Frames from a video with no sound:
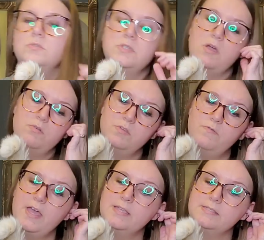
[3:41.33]
So the
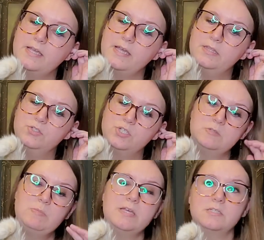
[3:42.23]
vet said that
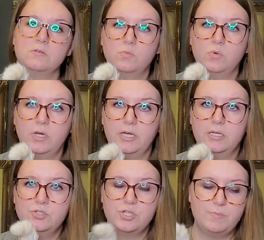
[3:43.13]
just based on
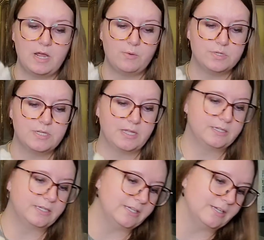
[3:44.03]
what Jim and I were
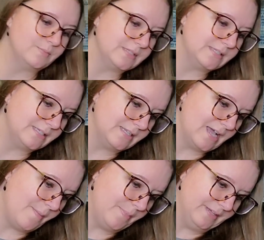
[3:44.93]
telling him,
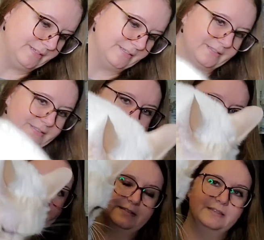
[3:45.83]
stop it.
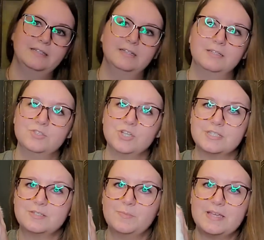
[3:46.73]

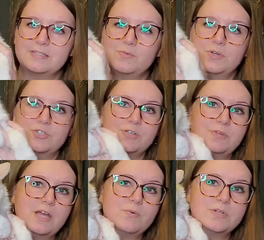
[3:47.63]
Just based on what Jim
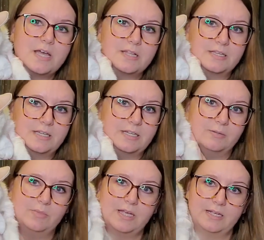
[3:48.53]
and I were telling
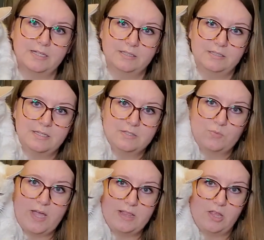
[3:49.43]
him and
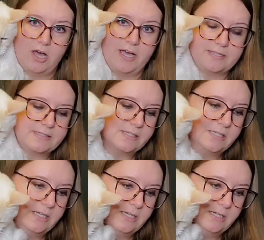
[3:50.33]
his weight loss
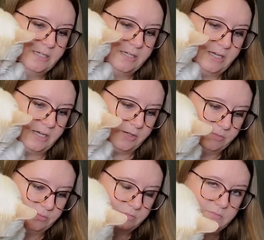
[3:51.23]

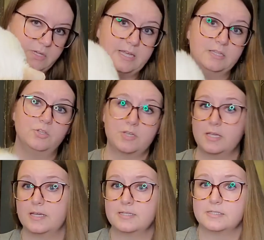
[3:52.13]
um, and
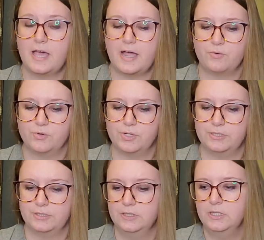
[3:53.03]
looking at his
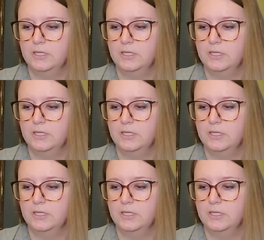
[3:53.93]
thyroid,